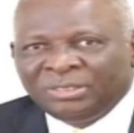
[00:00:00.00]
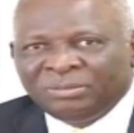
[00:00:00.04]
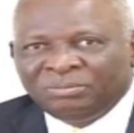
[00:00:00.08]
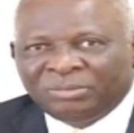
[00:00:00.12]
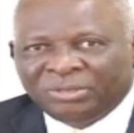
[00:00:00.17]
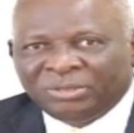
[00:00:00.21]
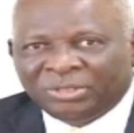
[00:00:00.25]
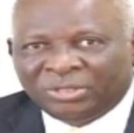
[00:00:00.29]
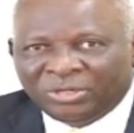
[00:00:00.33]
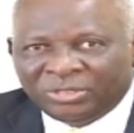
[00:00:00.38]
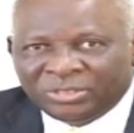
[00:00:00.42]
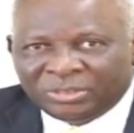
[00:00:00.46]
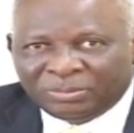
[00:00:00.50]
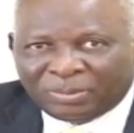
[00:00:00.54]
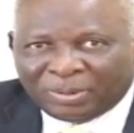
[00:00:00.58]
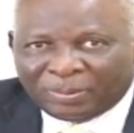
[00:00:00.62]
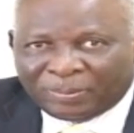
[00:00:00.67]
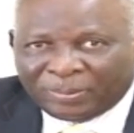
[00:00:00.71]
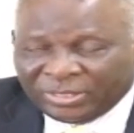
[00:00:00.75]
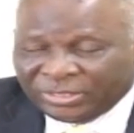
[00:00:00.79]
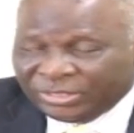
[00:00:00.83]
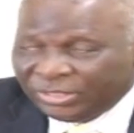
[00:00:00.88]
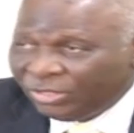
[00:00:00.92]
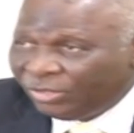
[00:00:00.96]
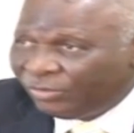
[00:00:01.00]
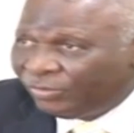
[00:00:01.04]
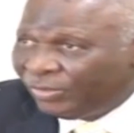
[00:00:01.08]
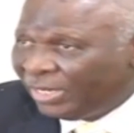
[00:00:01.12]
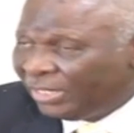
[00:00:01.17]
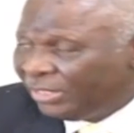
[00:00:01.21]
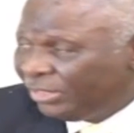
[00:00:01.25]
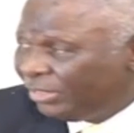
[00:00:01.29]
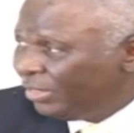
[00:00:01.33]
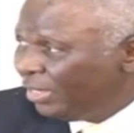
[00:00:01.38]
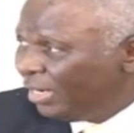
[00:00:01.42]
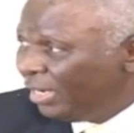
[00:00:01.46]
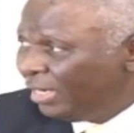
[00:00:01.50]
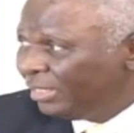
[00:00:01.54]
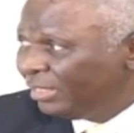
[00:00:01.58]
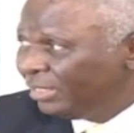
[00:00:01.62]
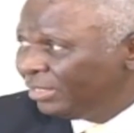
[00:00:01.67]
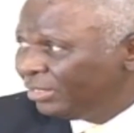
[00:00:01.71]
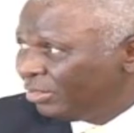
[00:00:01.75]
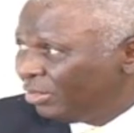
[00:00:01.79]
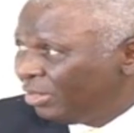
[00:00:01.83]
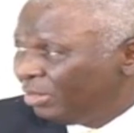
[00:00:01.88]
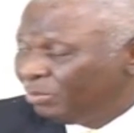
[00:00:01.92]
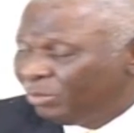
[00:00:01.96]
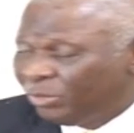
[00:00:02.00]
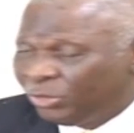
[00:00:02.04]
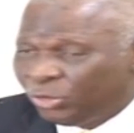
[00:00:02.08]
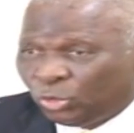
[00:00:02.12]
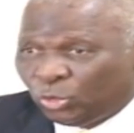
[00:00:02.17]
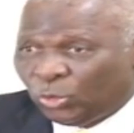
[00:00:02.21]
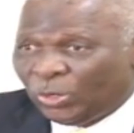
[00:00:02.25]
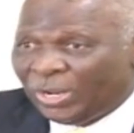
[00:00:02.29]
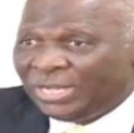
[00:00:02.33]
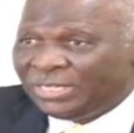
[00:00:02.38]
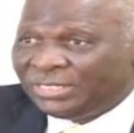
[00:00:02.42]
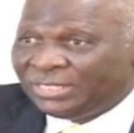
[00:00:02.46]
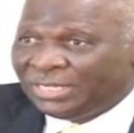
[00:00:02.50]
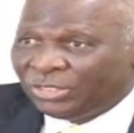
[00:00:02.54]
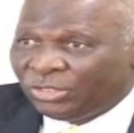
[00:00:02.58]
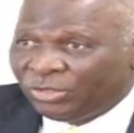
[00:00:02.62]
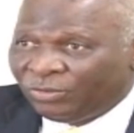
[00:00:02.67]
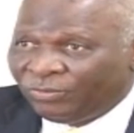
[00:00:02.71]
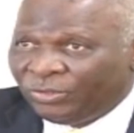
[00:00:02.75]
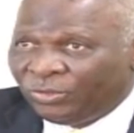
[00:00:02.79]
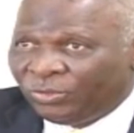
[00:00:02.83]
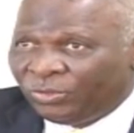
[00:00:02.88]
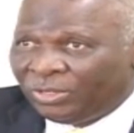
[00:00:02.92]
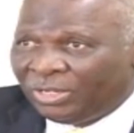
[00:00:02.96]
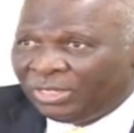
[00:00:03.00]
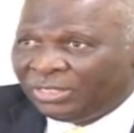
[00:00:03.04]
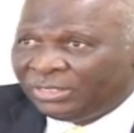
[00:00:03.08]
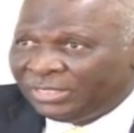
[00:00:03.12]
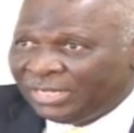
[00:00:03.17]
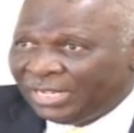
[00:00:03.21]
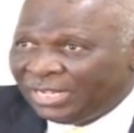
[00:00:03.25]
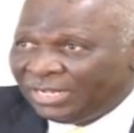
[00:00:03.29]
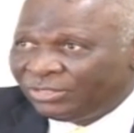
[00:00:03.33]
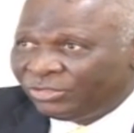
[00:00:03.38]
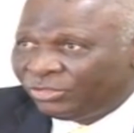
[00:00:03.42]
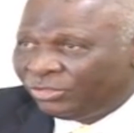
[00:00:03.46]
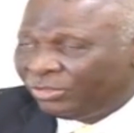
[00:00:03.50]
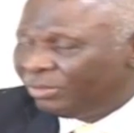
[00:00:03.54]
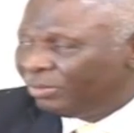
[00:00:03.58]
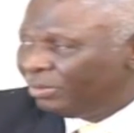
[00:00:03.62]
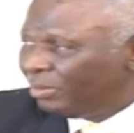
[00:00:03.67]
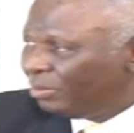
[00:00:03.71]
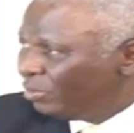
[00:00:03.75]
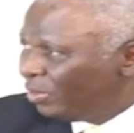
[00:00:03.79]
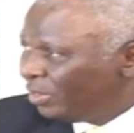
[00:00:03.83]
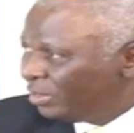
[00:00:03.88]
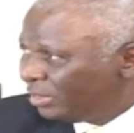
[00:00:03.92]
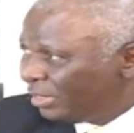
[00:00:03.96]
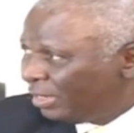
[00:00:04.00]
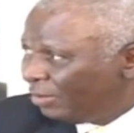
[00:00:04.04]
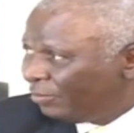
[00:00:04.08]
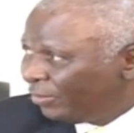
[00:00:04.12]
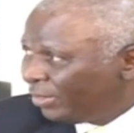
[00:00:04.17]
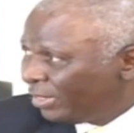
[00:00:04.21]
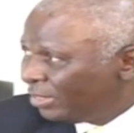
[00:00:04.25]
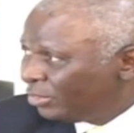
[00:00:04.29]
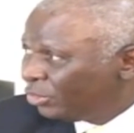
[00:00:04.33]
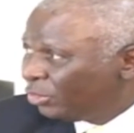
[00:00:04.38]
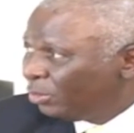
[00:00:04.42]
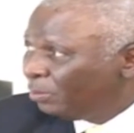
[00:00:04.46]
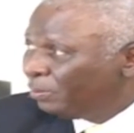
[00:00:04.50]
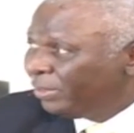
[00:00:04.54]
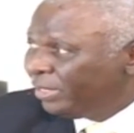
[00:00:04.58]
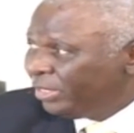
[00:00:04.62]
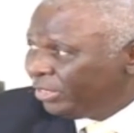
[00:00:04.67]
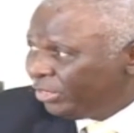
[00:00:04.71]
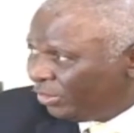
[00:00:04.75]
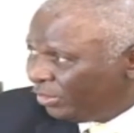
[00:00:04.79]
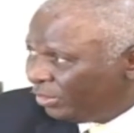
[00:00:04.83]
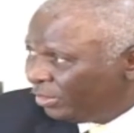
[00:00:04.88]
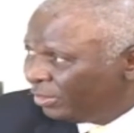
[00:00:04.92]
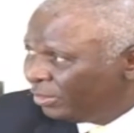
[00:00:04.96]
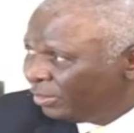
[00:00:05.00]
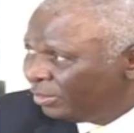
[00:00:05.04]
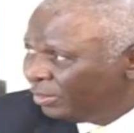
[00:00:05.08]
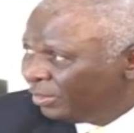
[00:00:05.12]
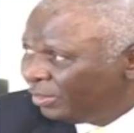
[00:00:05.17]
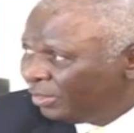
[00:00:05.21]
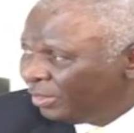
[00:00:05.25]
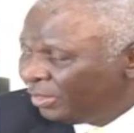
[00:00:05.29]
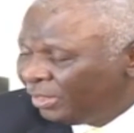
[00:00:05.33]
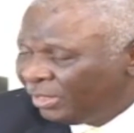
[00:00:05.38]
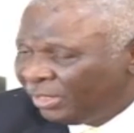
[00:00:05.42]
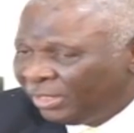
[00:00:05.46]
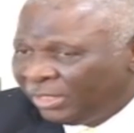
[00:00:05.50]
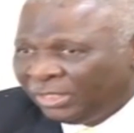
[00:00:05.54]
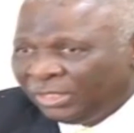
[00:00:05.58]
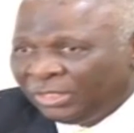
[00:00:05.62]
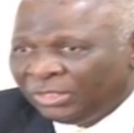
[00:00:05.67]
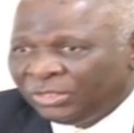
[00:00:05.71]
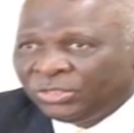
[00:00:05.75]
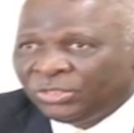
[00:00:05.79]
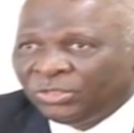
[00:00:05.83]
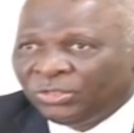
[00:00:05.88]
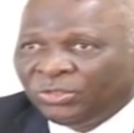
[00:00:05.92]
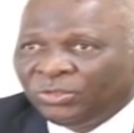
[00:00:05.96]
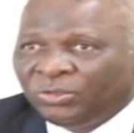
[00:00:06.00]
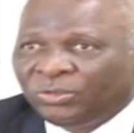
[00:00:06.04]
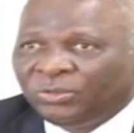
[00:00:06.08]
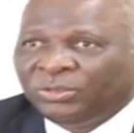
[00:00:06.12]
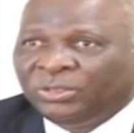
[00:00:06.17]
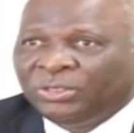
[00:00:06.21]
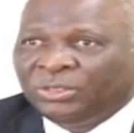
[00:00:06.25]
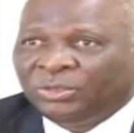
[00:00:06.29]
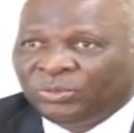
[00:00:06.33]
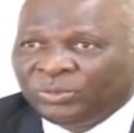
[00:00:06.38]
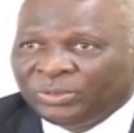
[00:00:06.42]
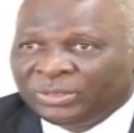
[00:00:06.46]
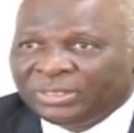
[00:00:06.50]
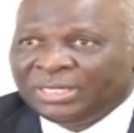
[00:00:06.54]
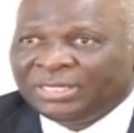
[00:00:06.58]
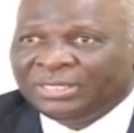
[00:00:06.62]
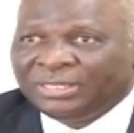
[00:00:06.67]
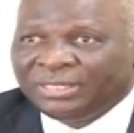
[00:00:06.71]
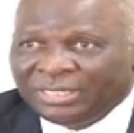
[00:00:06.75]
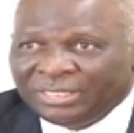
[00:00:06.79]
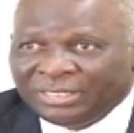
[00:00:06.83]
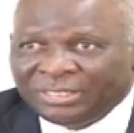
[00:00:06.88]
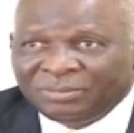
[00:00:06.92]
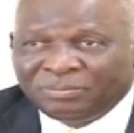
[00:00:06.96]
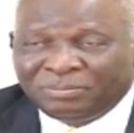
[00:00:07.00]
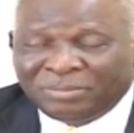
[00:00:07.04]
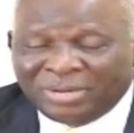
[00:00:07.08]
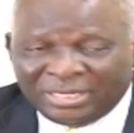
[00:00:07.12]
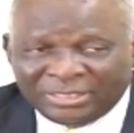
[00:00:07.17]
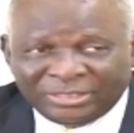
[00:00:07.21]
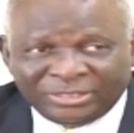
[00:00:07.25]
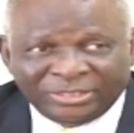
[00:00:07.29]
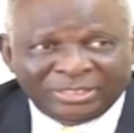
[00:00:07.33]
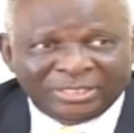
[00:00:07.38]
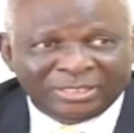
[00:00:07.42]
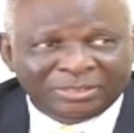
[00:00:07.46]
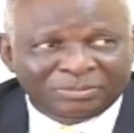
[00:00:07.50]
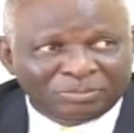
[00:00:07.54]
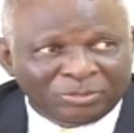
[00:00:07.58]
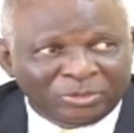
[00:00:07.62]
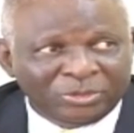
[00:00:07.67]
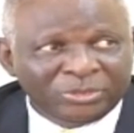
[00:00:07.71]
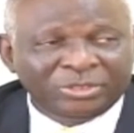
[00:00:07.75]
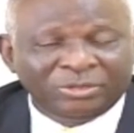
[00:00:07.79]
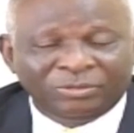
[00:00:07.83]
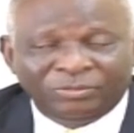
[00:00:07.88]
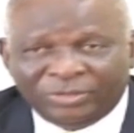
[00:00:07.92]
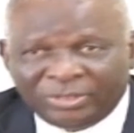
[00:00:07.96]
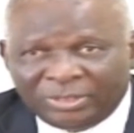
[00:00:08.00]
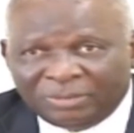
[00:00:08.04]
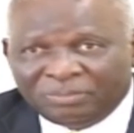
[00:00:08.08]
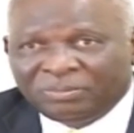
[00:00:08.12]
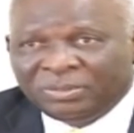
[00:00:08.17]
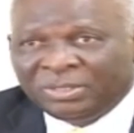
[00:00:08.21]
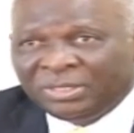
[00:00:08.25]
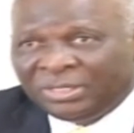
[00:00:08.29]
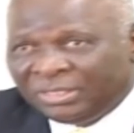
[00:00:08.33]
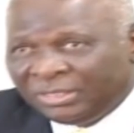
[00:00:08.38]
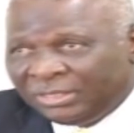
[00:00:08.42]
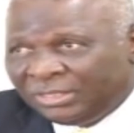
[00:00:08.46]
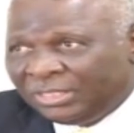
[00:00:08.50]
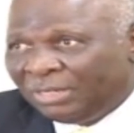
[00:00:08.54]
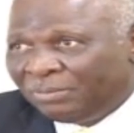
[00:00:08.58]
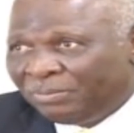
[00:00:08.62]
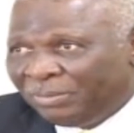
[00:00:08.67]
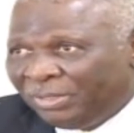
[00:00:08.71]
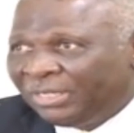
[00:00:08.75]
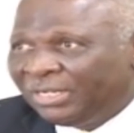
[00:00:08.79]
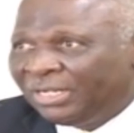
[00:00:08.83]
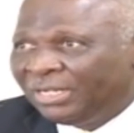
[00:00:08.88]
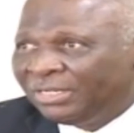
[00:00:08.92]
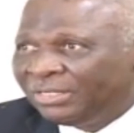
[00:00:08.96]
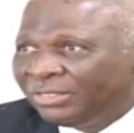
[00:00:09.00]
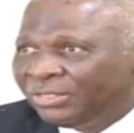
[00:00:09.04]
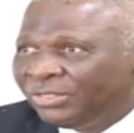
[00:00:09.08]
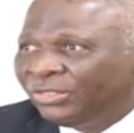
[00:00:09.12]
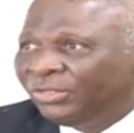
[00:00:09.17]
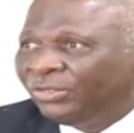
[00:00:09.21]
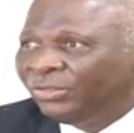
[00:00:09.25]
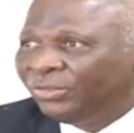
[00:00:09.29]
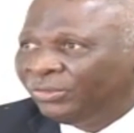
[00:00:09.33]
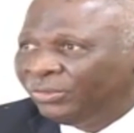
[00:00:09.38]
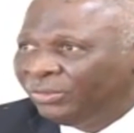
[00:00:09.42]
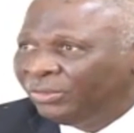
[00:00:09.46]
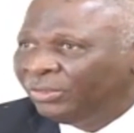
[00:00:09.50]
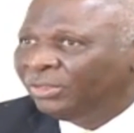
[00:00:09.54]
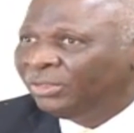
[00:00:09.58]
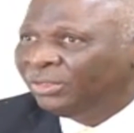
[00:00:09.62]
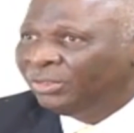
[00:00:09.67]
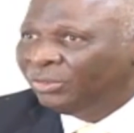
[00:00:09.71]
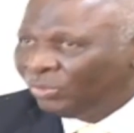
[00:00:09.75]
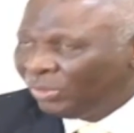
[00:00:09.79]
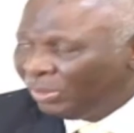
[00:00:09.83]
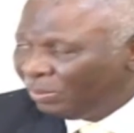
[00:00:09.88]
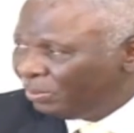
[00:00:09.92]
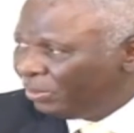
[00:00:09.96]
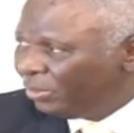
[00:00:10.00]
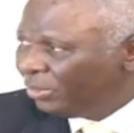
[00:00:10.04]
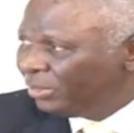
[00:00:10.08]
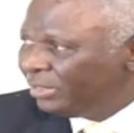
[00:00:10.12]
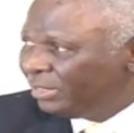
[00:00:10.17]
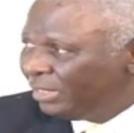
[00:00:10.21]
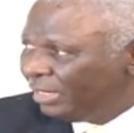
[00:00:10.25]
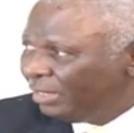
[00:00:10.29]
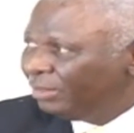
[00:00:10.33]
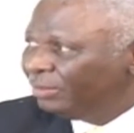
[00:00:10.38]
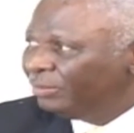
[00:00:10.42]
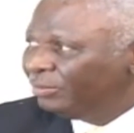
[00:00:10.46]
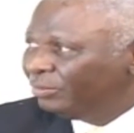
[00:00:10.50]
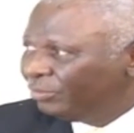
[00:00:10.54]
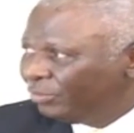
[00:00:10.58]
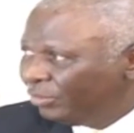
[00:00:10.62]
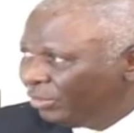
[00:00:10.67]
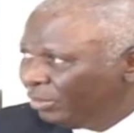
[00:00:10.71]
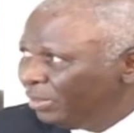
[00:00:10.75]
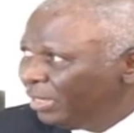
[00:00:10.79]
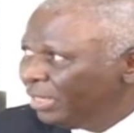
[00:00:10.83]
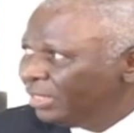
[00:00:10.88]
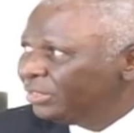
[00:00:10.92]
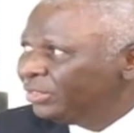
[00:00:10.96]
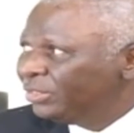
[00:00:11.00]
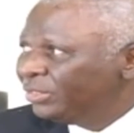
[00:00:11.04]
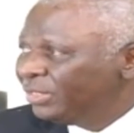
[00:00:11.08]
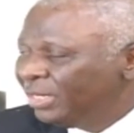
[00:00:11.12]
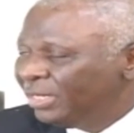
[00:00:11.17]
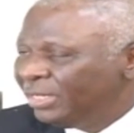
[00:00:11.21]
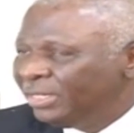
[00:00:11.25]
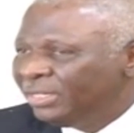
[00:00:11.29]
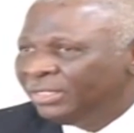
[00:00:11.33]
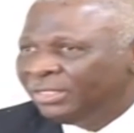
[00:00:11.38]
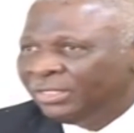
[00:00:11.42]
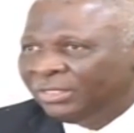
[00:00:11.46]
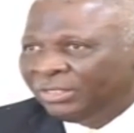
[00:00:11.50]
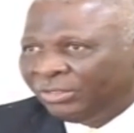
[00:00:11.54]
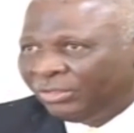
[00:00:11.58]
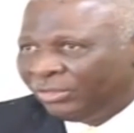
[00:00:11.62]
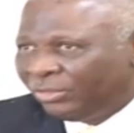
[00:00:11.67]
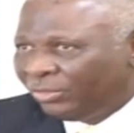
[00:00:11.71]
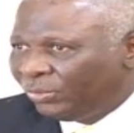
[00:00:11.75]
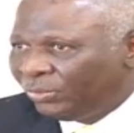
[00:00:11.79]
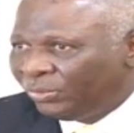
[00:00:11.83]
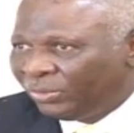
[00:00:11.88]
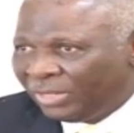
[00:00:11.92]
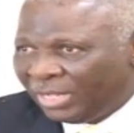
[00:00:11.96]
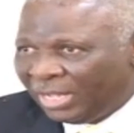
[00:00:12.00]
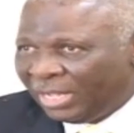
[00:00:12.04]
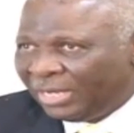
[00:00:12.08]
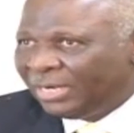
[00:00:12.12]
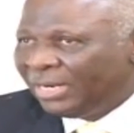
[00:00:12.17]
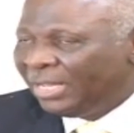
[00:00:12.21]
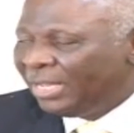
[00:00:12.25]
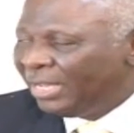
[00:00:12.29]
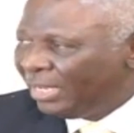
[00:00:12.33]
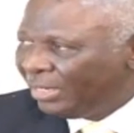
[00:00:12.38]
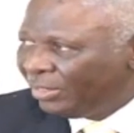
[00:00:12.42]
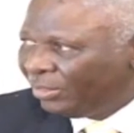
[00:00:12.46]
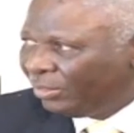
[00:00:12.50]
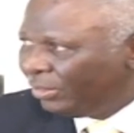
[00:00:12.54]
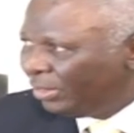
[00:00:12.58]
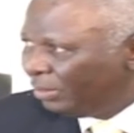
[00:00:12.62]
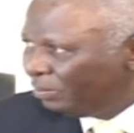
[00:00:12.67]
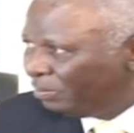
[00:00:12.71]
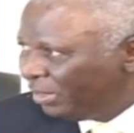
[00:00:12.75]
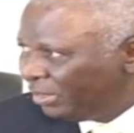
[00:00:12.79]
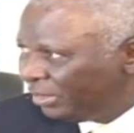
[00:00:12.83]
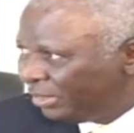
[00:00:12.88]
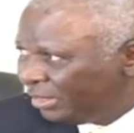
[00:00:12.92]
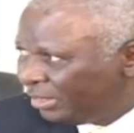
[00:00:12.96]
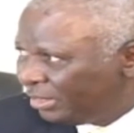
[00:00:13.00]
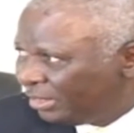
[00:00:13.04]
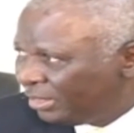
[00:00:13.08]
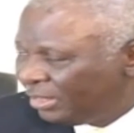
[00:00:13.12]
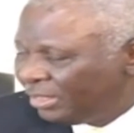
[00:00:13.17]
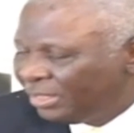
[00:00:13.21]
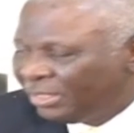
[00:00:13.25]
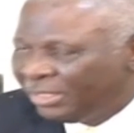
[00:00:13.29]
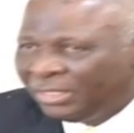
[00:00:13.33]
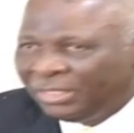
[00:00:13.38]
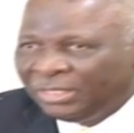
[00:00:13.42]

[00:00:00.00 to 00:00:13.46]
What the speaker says: Because the population of Nigeria is almost twice that of the entire West African sub-region. So we can then imagine that most of the Jamaicans, were brought here from Nigeria through Ghana and other places.